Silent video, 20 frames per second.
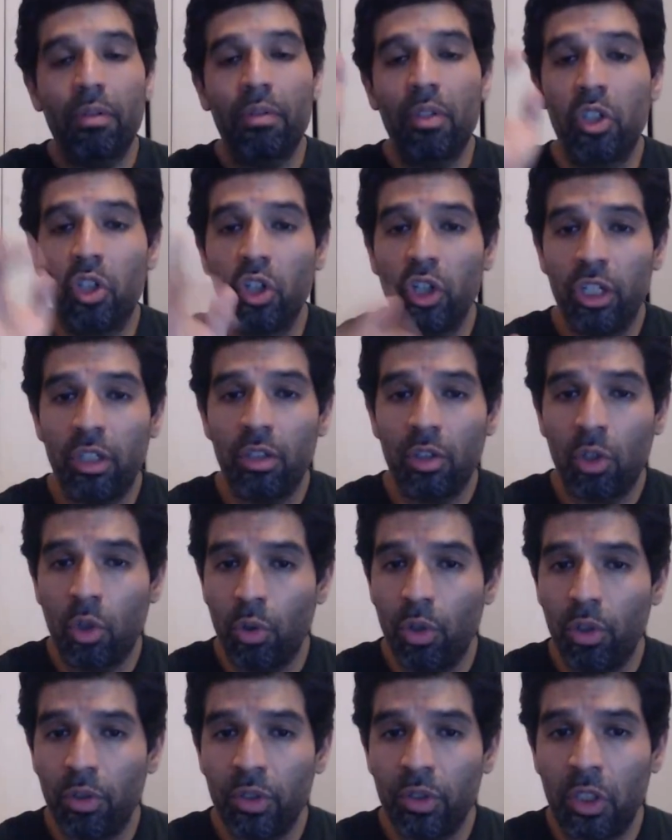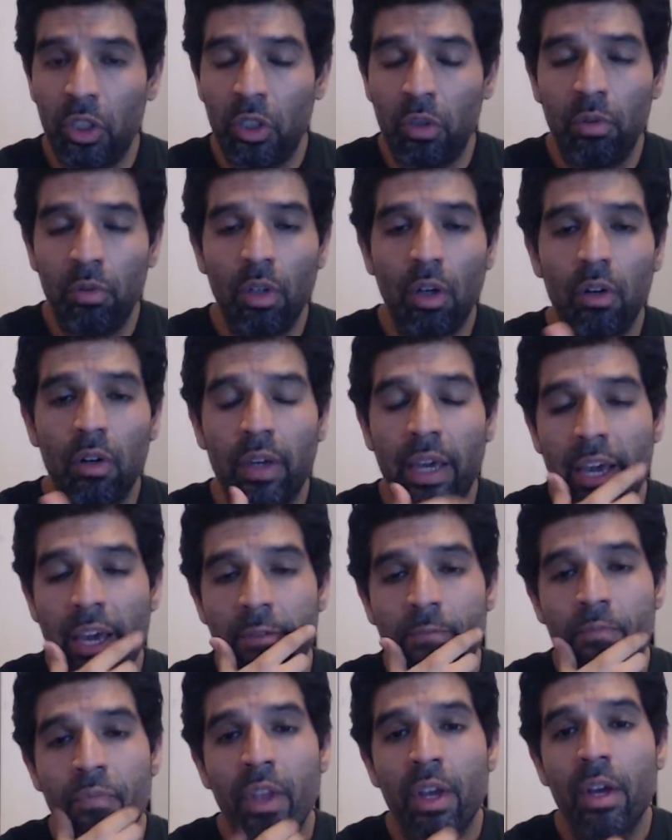good, kudos to you,
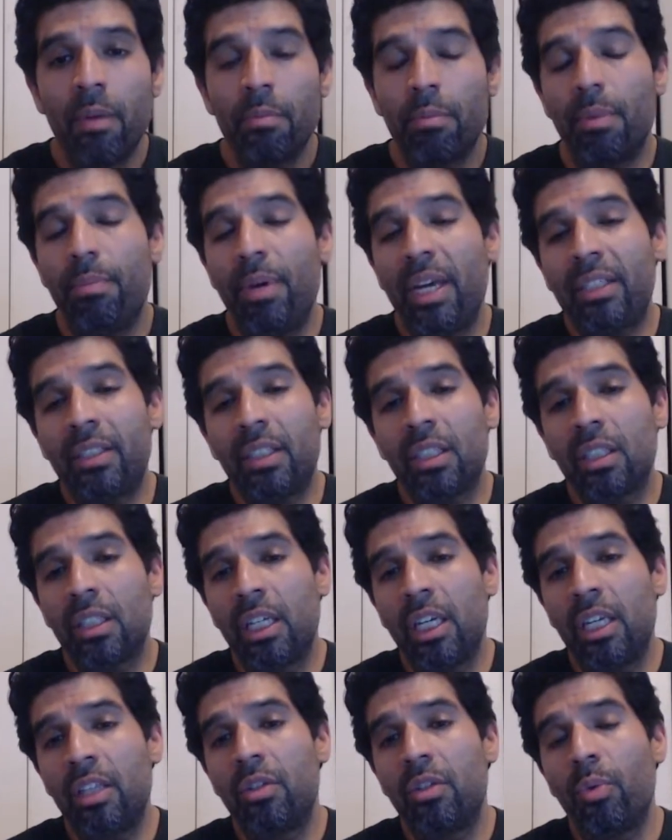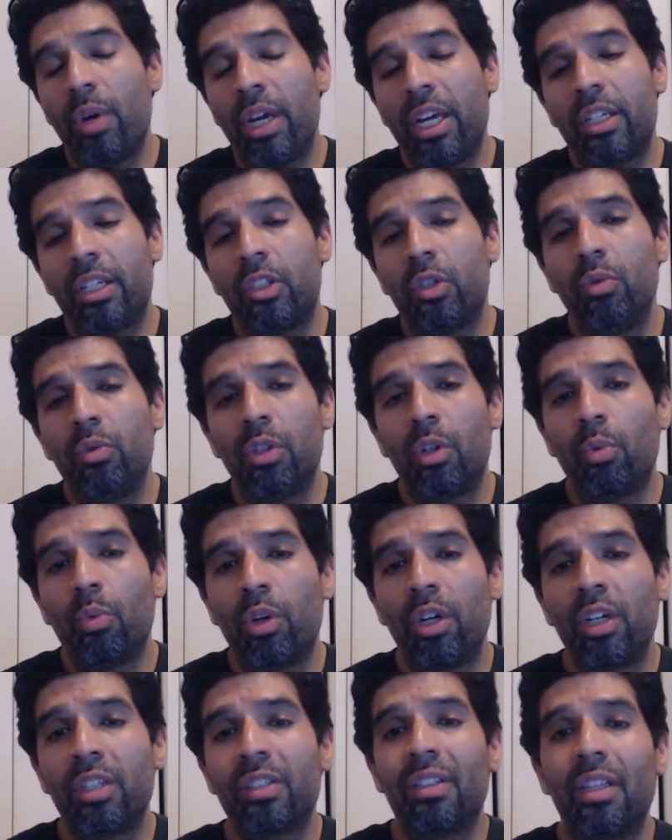okay? But basically the way a tuner
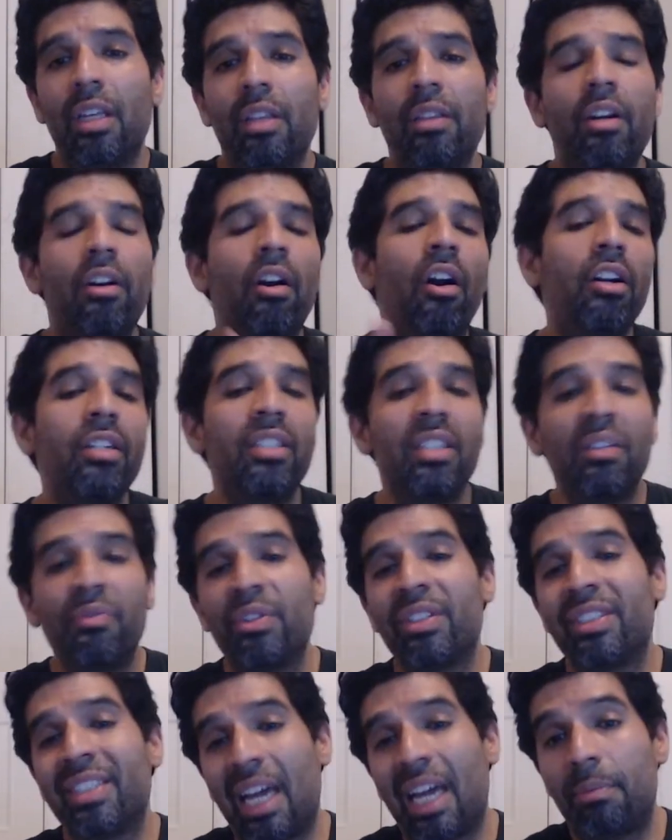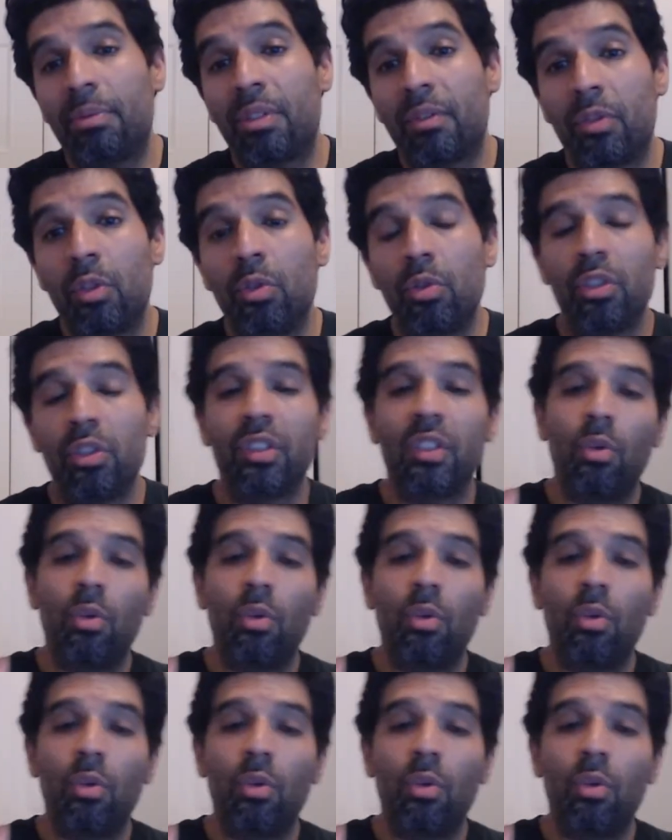works, there are different types of tuners.